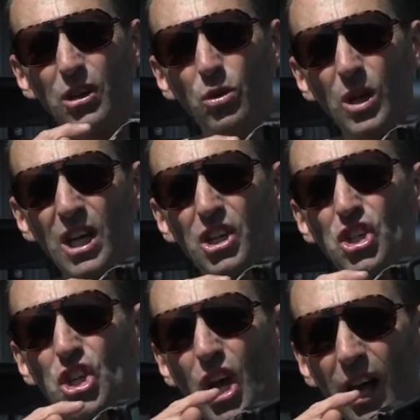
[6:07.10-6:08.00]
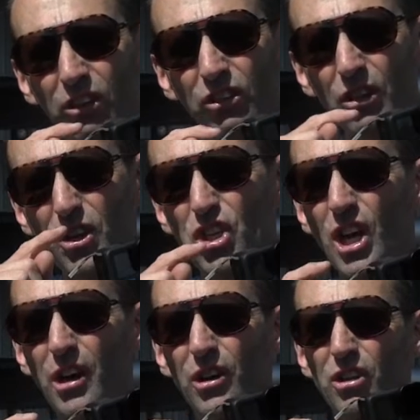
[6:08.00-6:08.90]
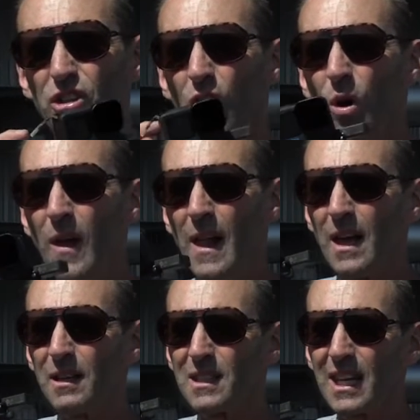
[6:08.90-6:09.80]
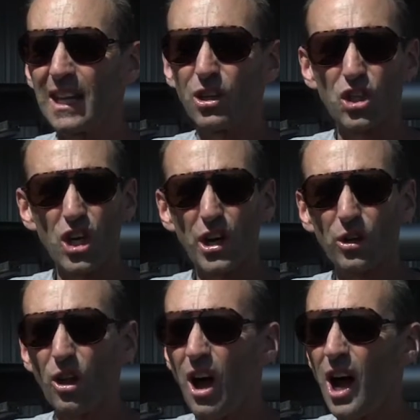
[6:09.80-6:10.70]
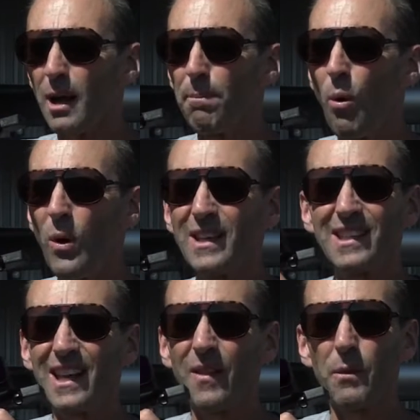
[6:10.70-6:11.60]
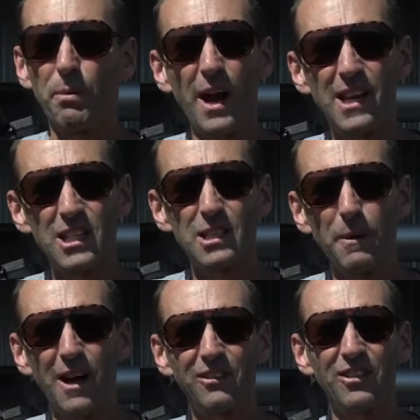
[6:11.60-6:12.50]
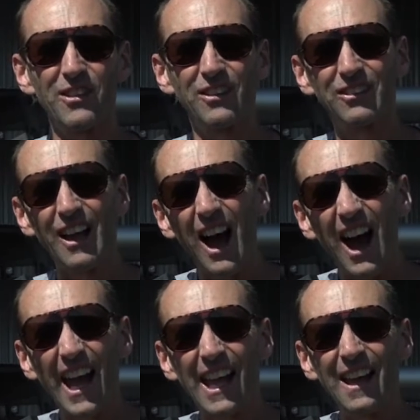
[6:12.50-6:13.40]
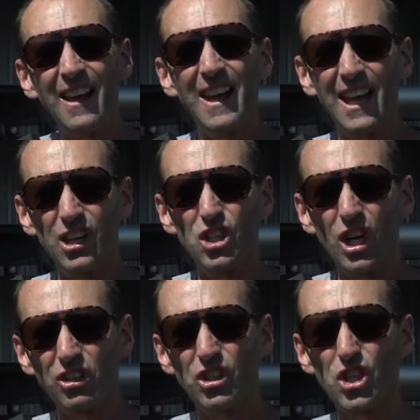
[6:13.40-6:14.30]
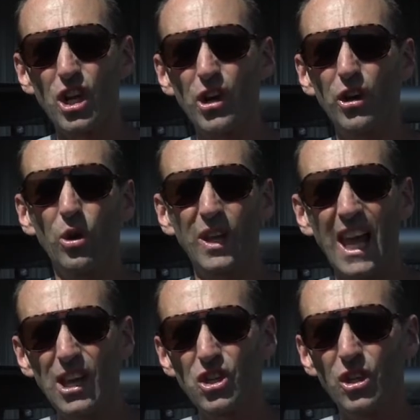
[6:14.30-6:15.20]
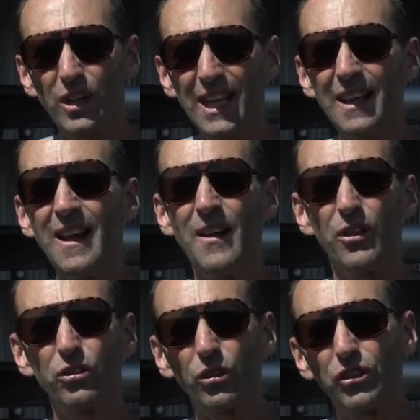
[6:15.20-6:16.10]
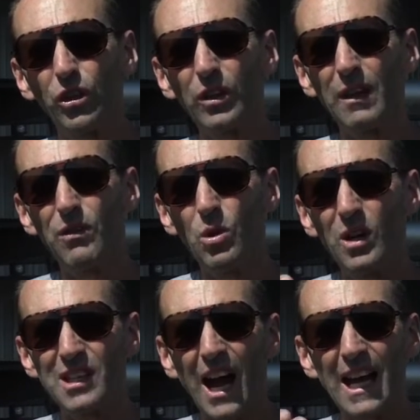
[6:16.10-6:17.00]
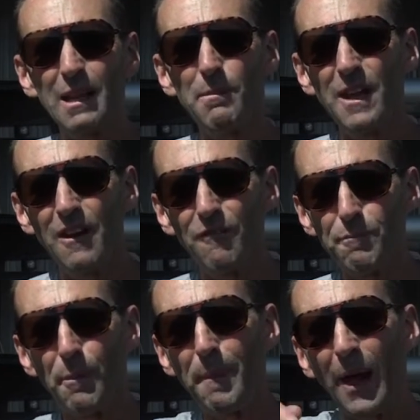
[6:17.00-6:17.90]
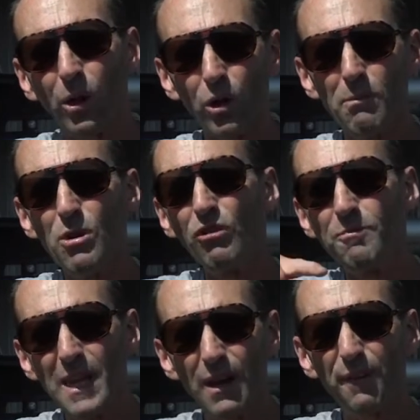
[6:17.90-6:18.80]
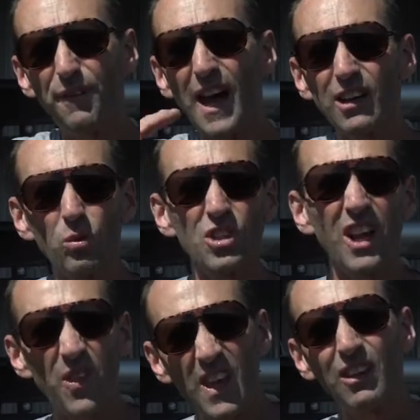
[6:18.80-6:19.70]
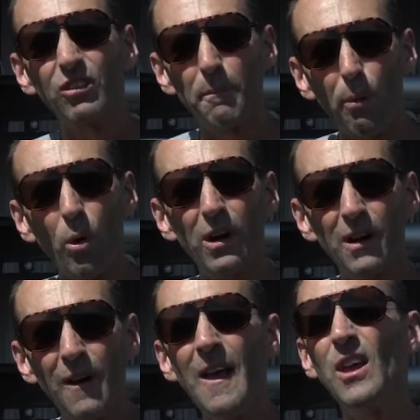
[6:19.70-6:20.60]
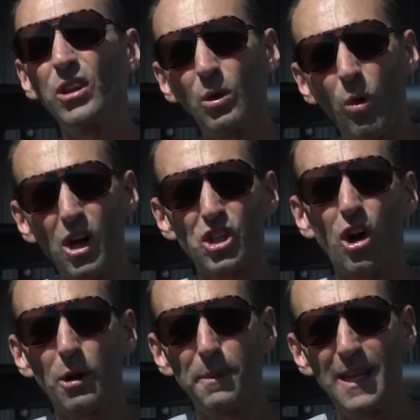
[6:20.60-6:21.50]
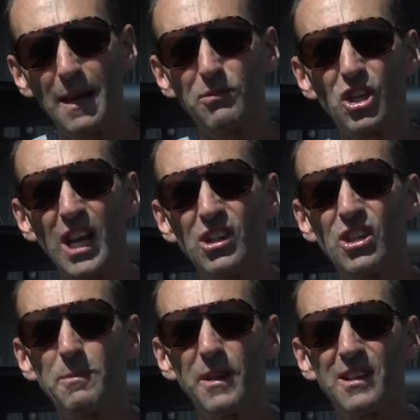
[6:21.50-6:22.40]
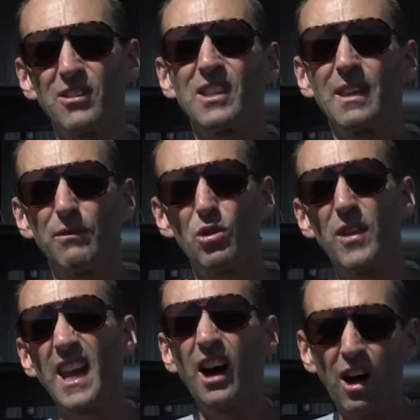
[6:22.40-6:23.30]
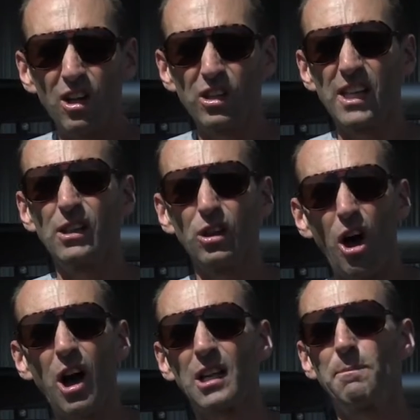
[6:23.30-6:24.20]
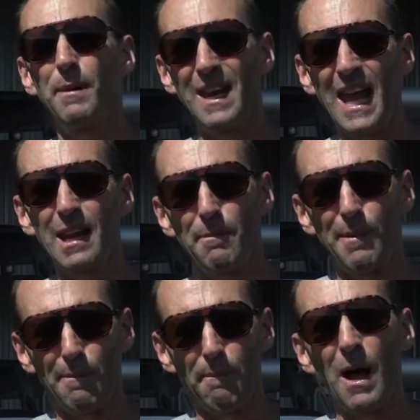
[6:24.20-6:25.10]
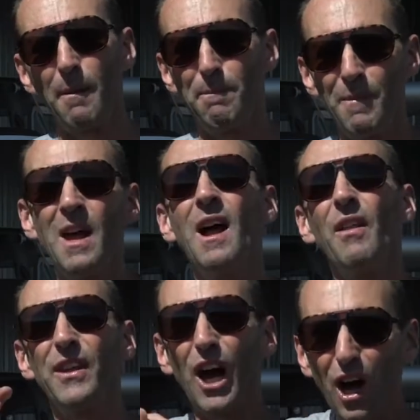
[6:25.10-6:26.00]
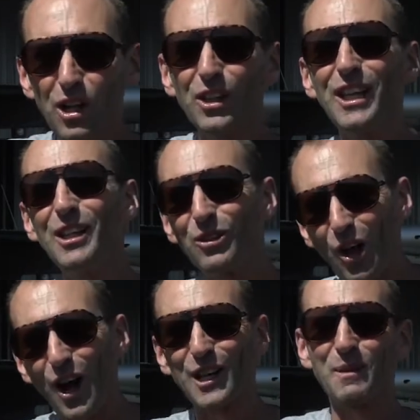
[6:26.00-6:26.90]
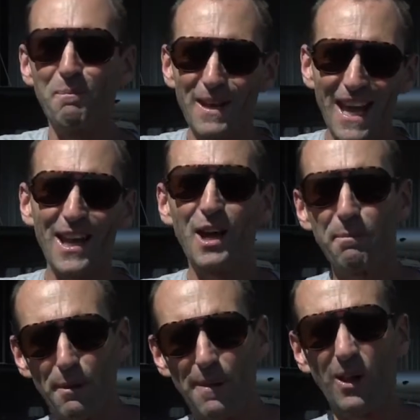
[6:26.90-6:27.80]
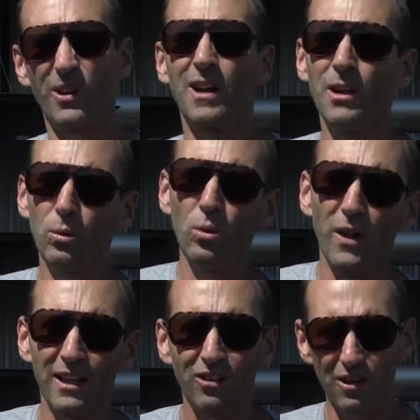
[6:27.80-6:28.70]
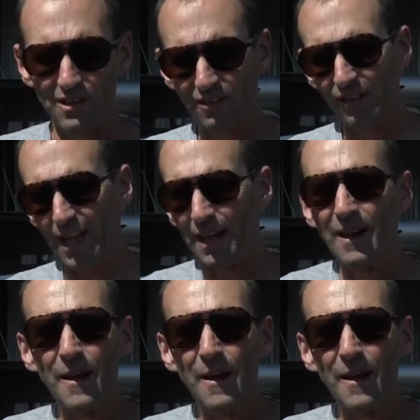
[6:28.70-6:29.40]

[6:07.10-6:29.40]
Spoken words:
and you can adjust the shutter. So take your shutter lock, point it at the brightest spots in the sky, and adjust the shutter occasionally. This will still give you a tiny bit of propeller movement effect, which I think is important. You can watch RPM changes, but it doesn't give you that ugly locked banana, the ugly locked banana propeller. Ooh, that's hard to say.